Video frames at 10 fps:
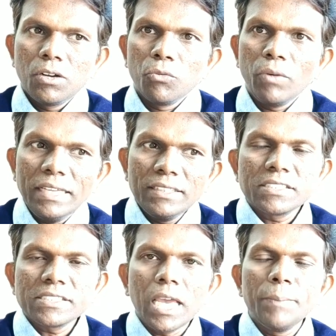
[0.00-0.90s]
why these
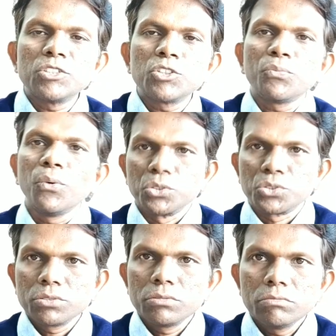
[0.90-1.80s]
came into
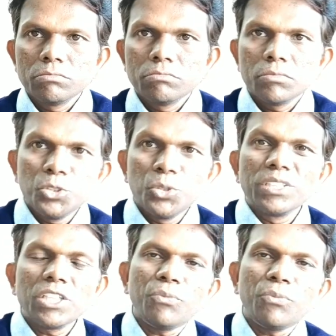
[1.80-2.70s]
force during
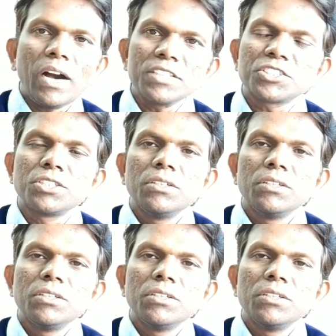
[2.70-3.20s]
the past